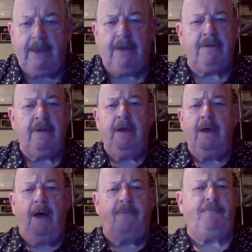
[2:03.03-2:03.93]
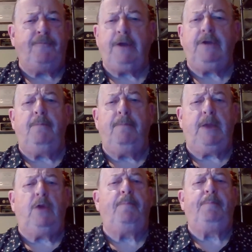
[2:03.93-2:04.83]
is a
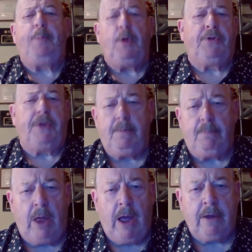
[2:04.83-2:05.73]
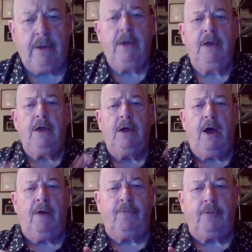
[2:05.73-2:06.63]
fundamental building block
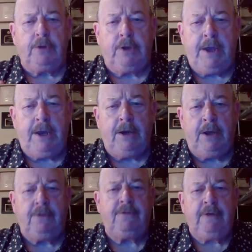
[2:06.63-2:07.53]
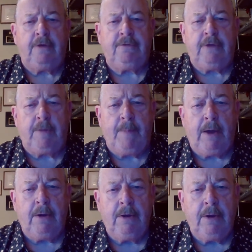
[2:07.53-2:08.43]
of Lean and Six Sigma.